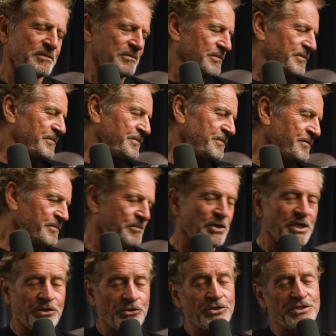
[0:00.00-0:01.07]

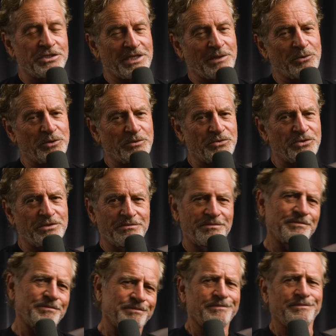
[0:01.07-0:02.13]
Noosa suburbs
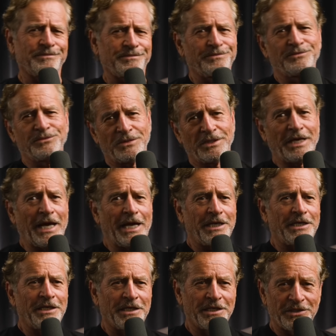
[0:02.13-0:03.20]

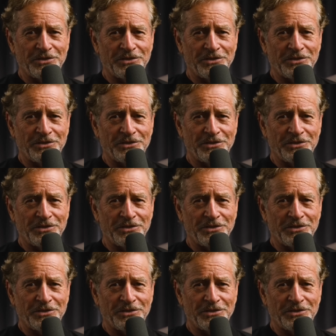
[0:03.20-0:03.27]
gang,